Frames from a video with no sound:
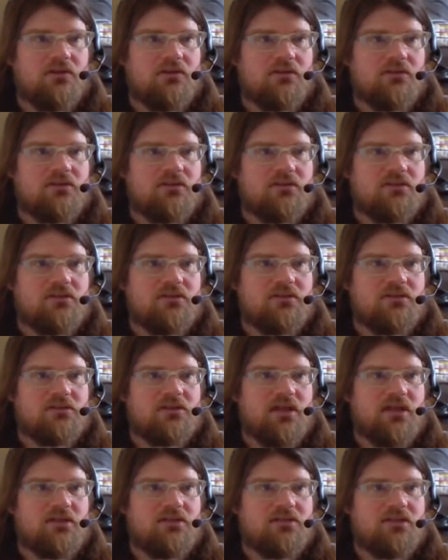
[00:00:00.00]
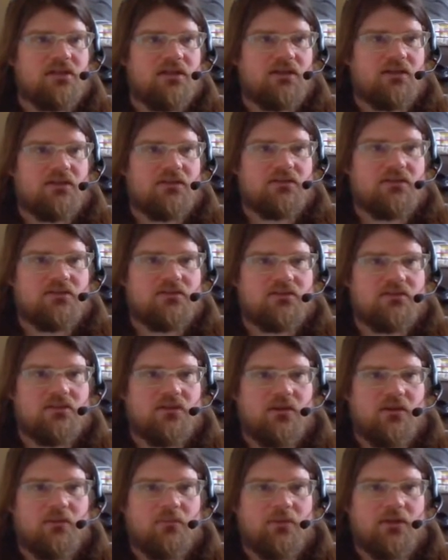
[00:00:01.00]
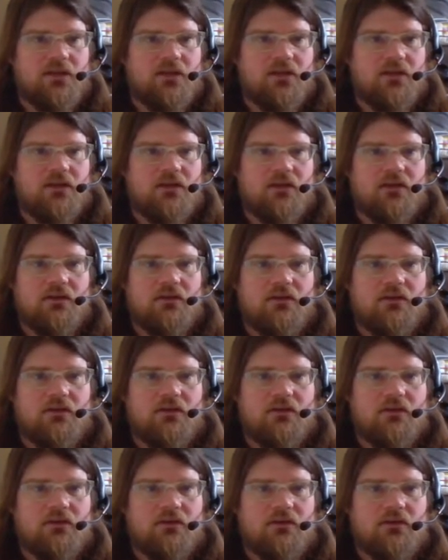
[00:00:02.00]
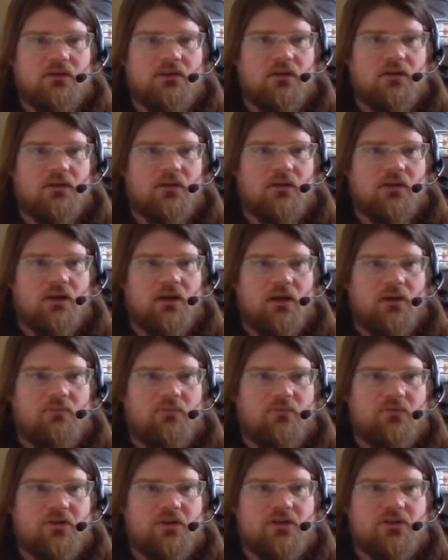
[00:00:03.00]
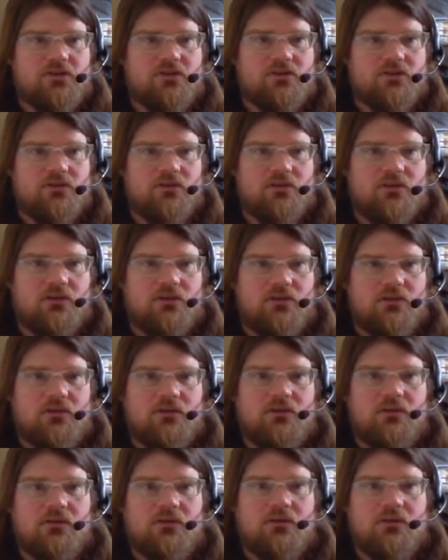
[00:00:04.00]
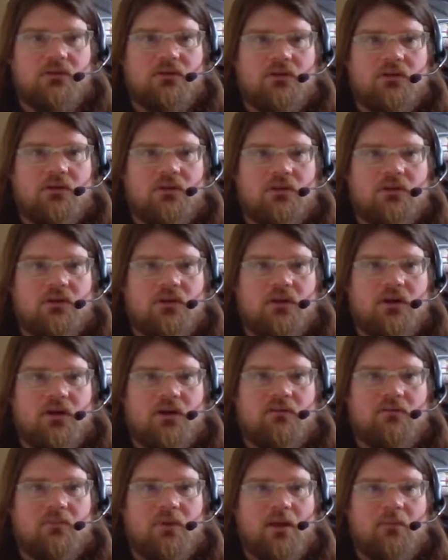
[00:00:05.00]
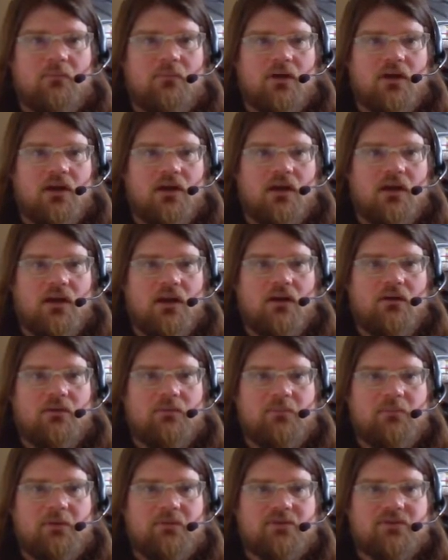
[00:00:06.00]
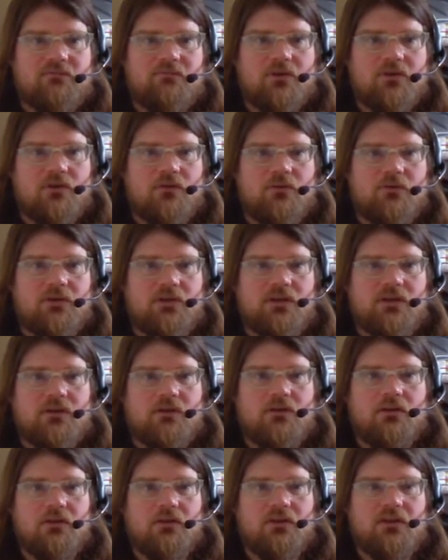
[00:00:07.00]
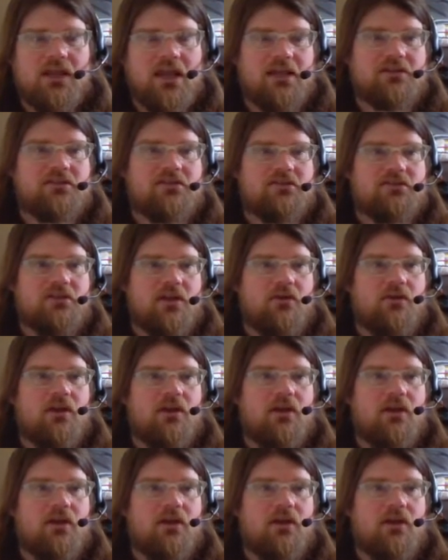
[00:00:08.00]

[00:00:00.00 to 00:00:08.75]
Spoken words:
settings up here. I'm pretty sure I remember. Oh, maybe it's in recording. Yes, so